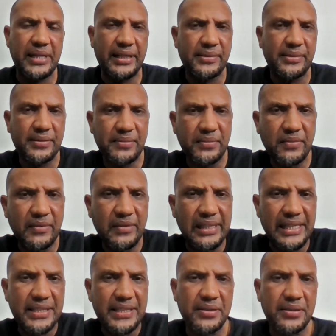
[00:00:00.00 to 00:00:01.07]
that
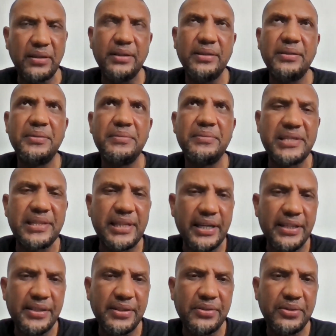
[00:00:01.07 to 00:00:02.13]
Let's Talk
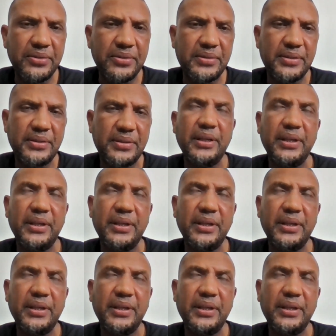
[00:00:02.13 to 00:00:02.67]
started out,